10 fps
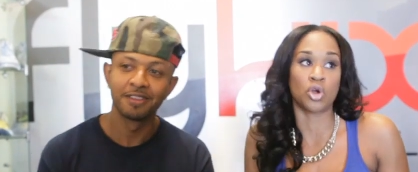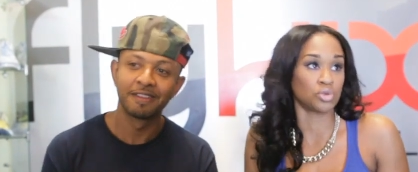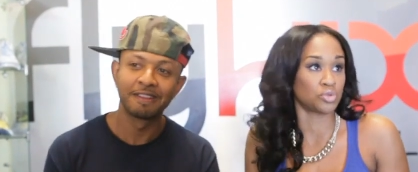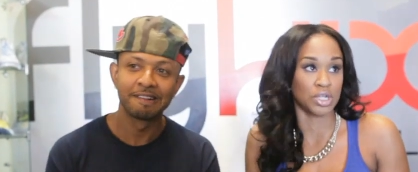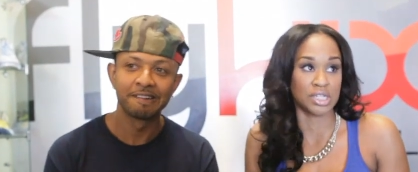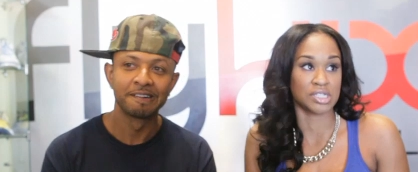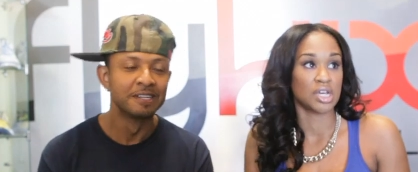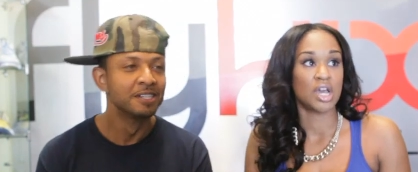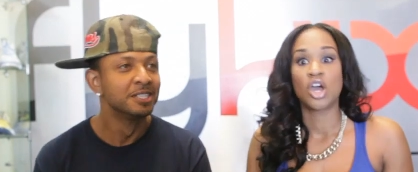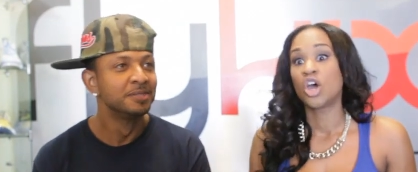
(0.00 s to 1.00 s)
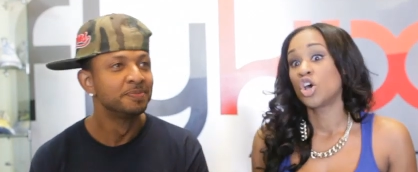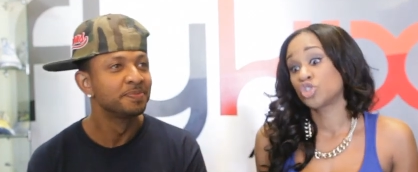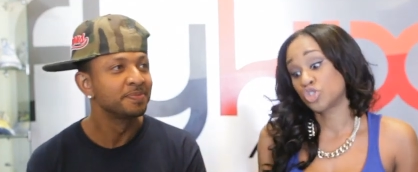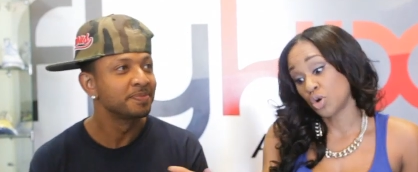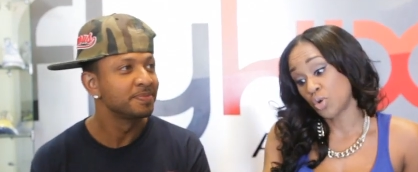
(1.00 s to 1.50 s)
Speaker 1: go through this.
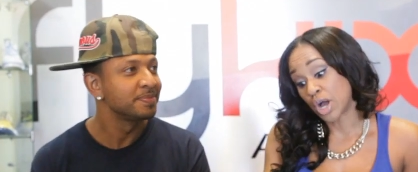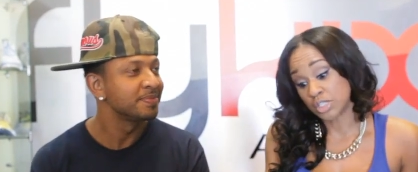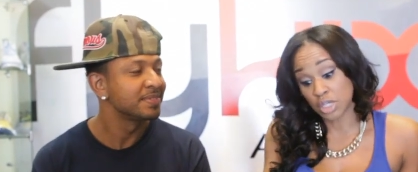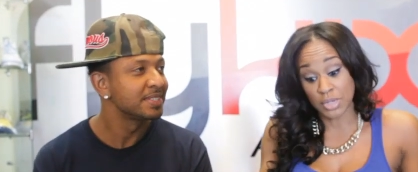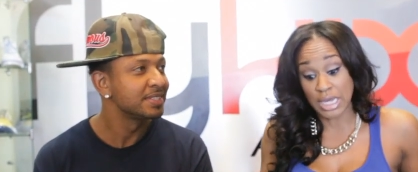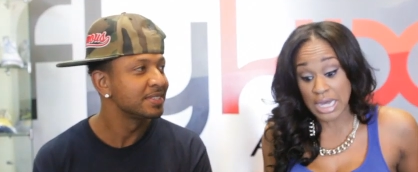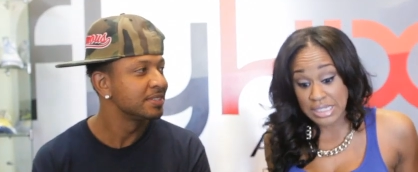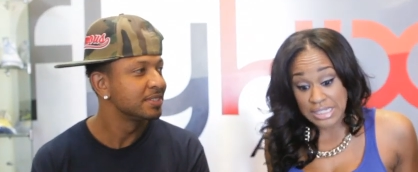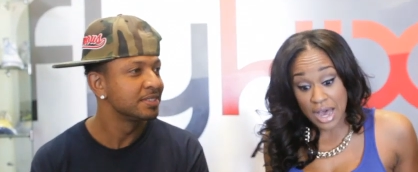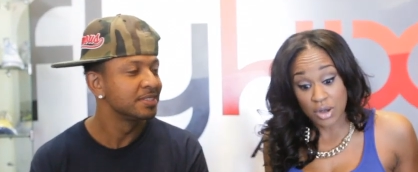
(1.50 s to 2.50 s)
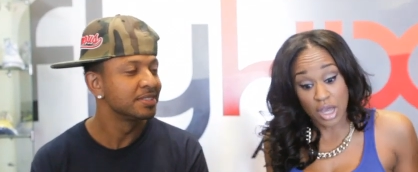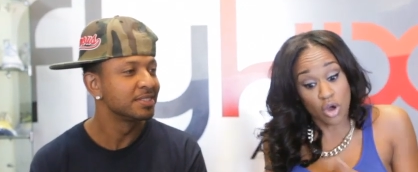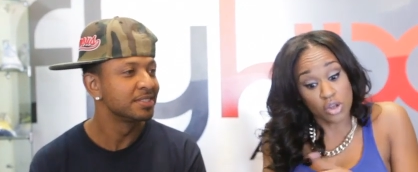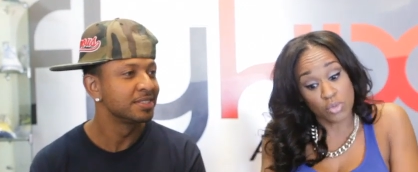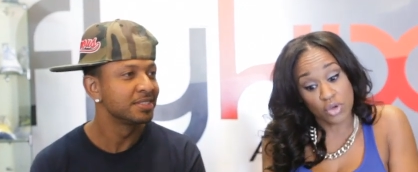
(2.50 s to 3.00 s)
So I took my guns out. I
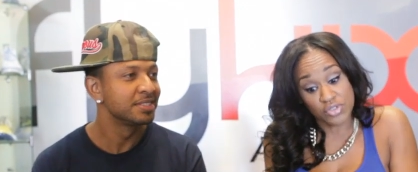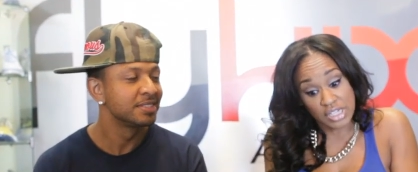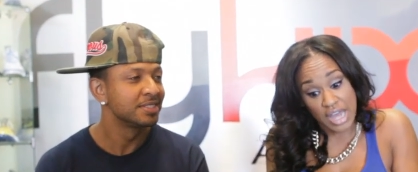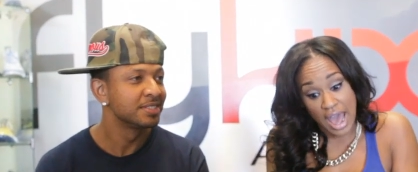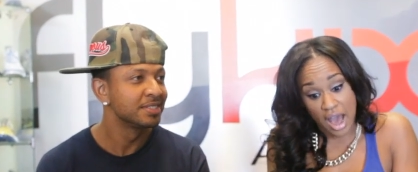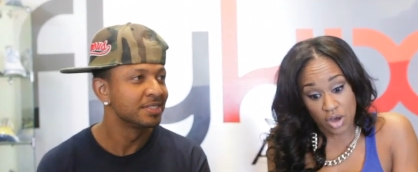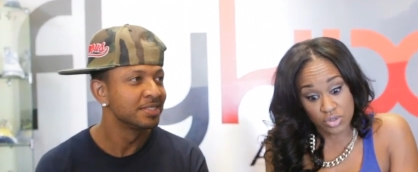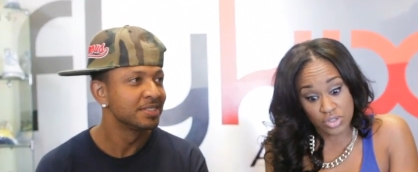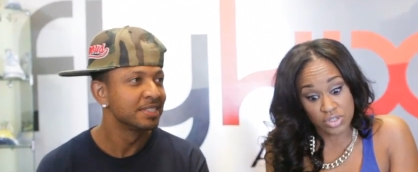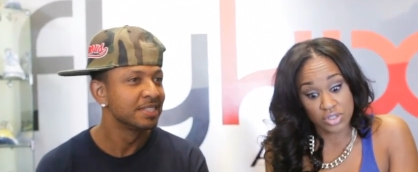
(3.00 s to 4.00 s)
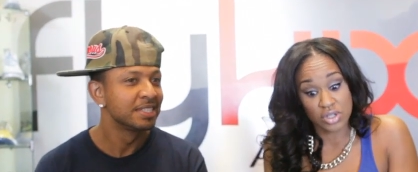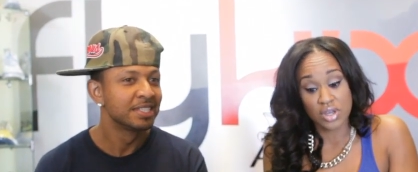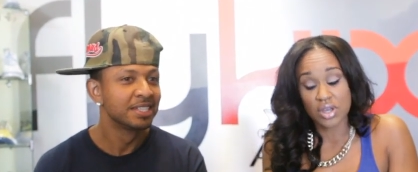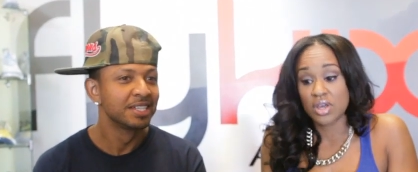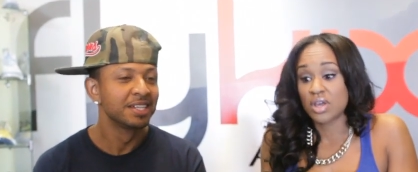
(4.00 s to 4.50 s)
called them over to the house.
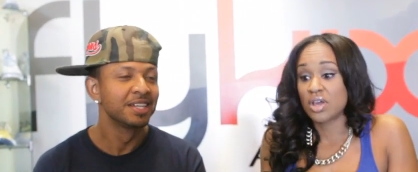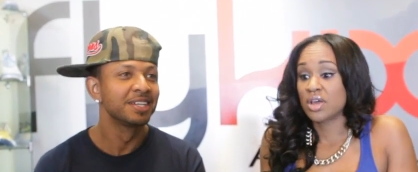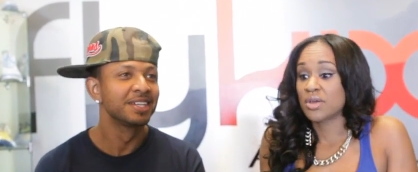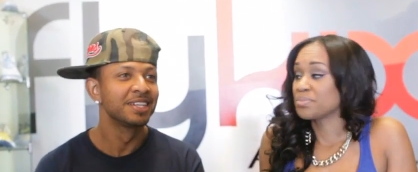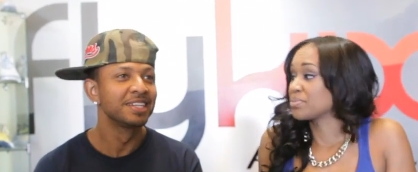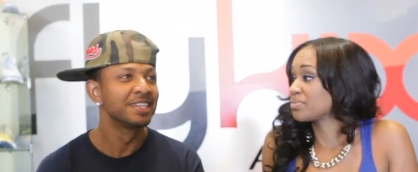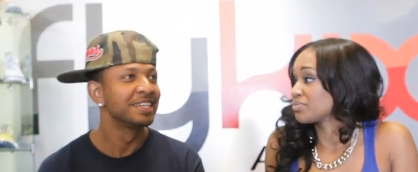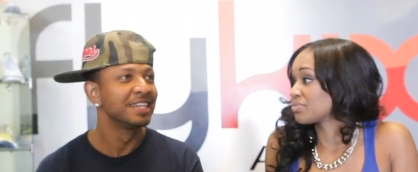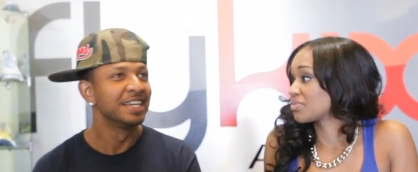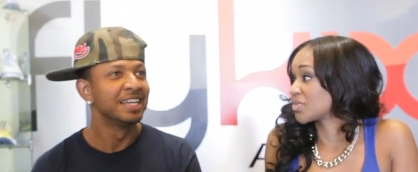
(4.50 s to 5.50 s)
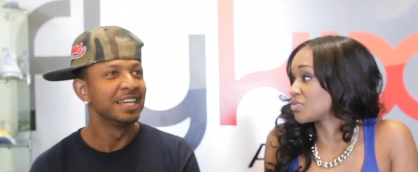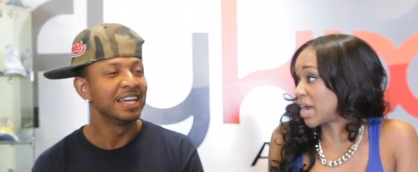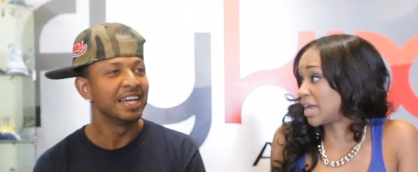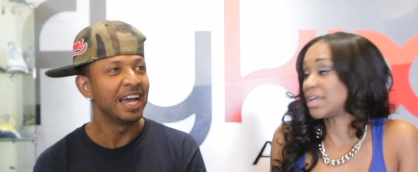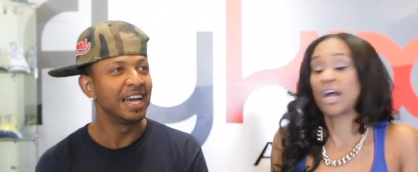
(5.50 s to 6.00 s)

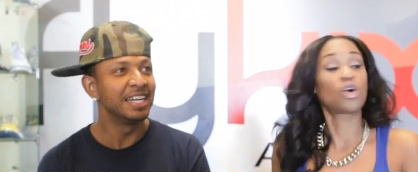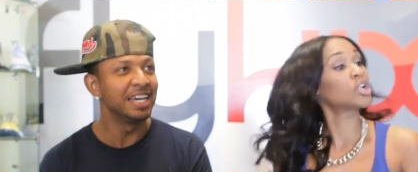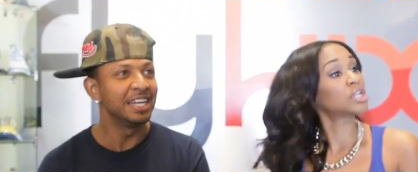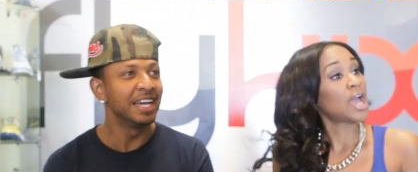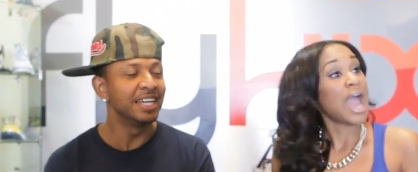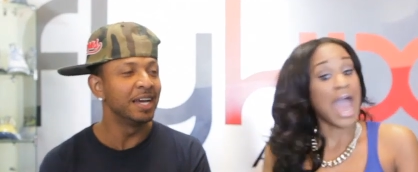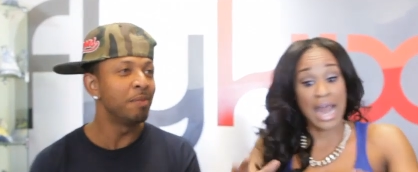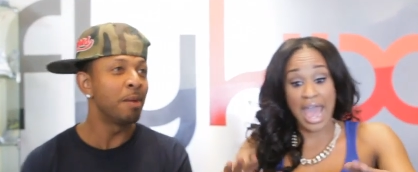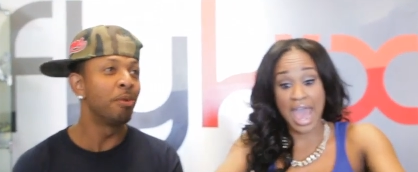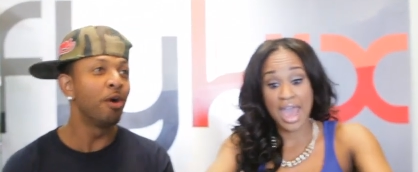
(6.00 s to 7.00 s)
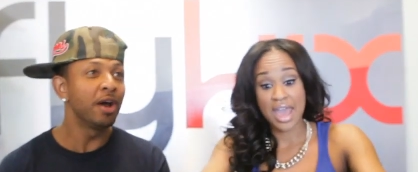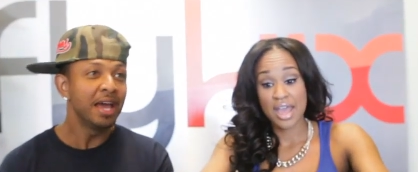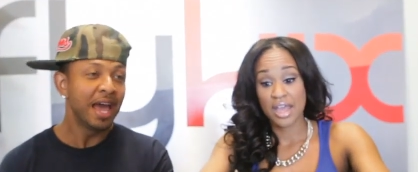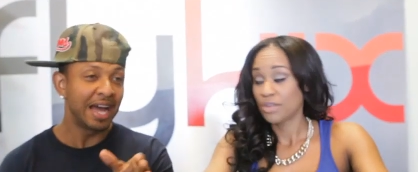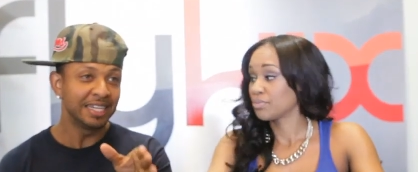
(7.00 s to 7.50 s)
Right?
Speaker 2: And then my boy,
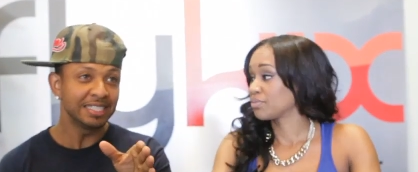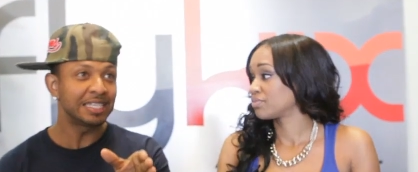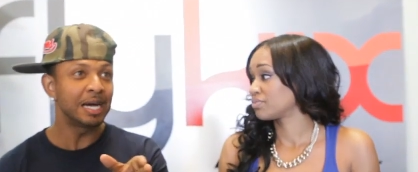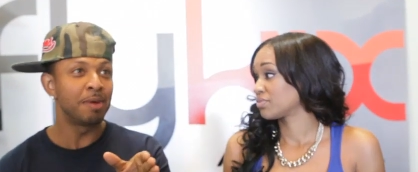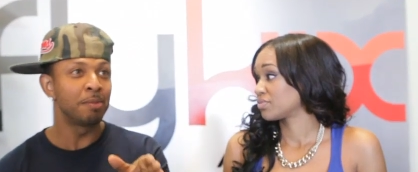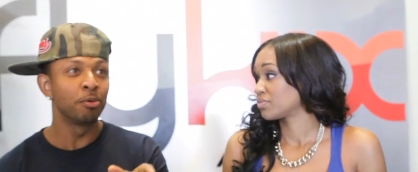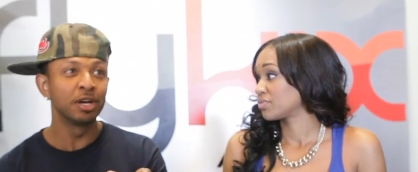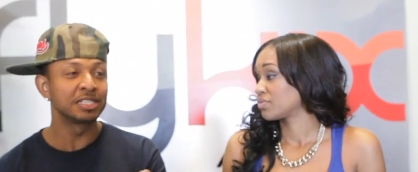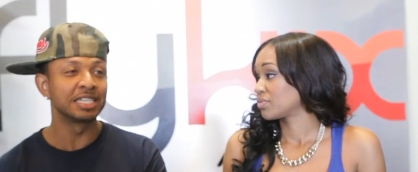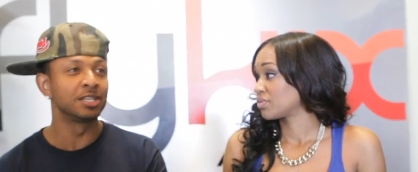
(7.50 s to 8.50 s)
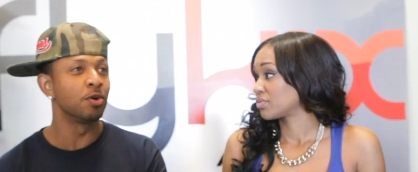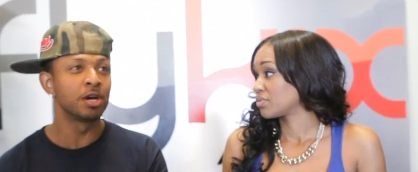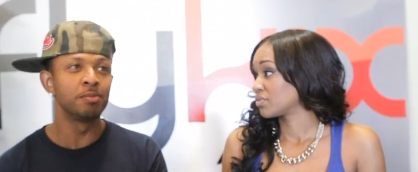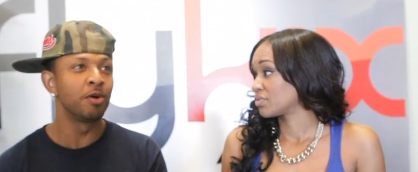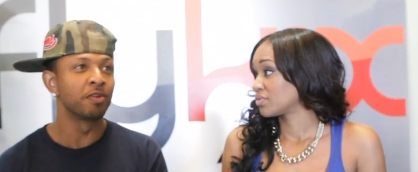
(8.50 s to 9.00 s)
at this time my boy is like, don't
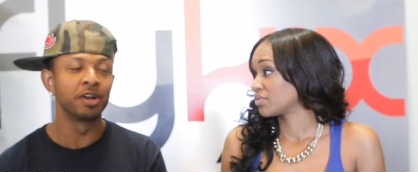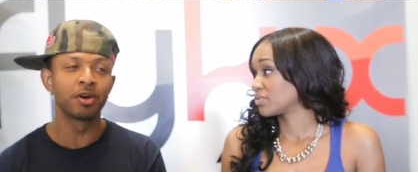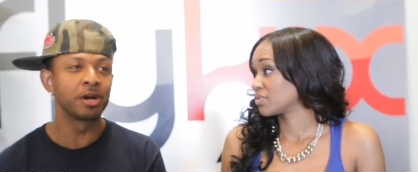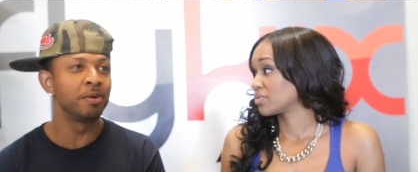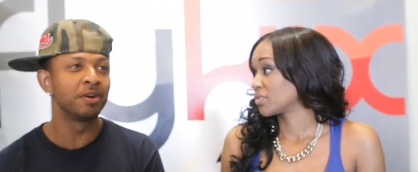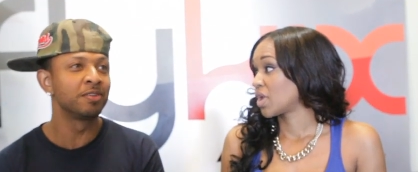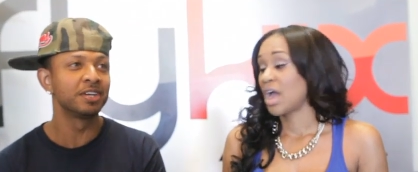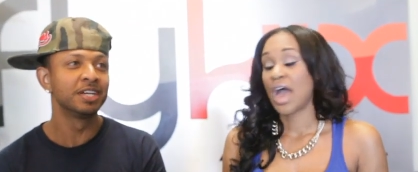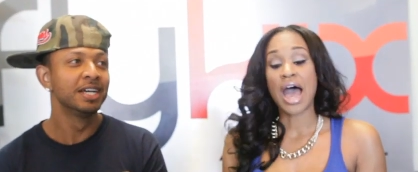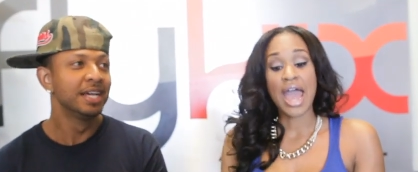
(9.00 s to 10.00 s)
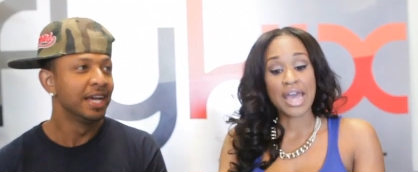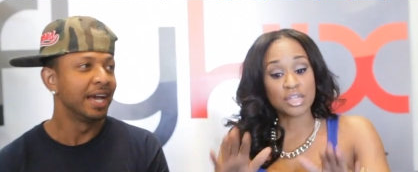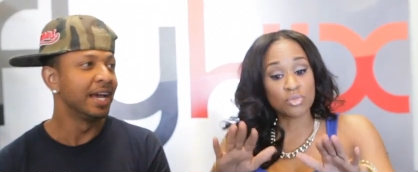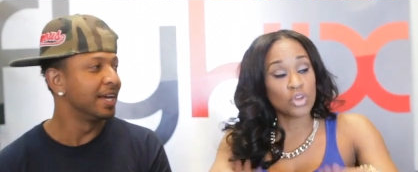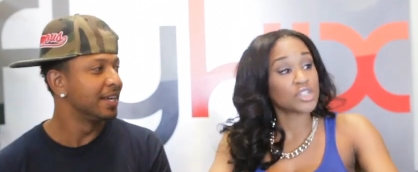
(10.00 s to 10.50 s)
come over, don't come over. I
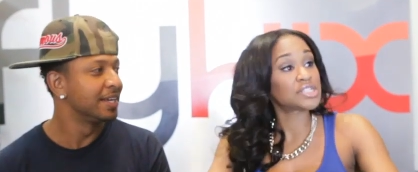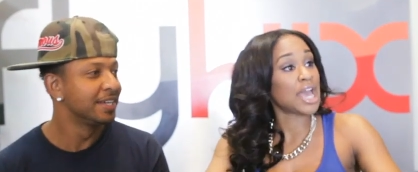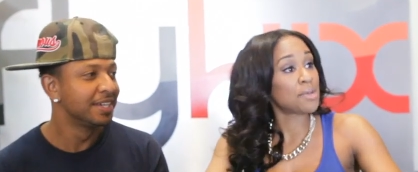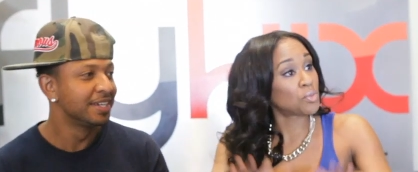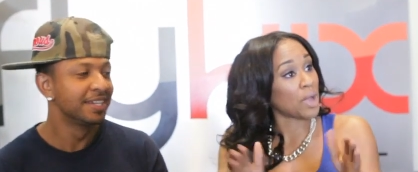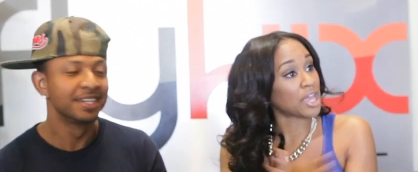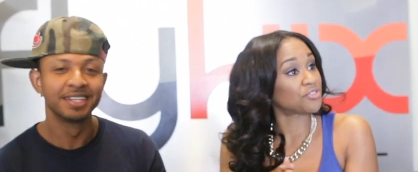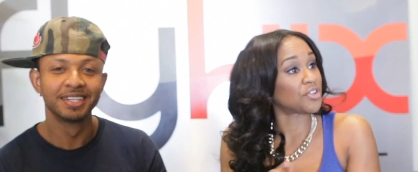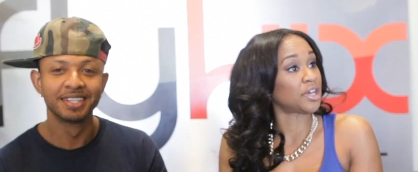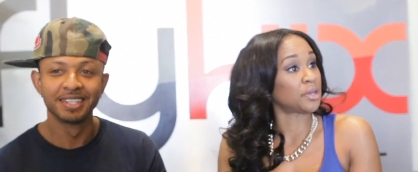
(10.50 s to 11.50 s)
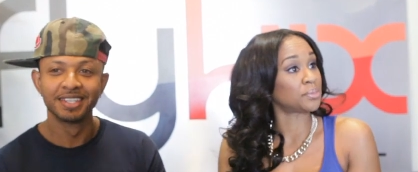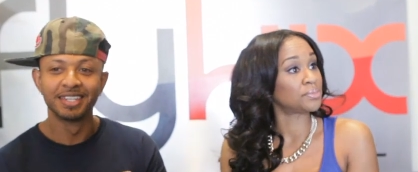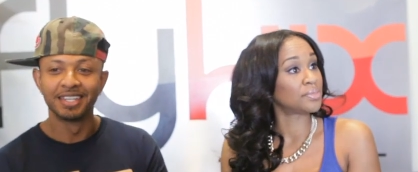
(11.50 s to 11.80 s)
had them on the table waiting for him.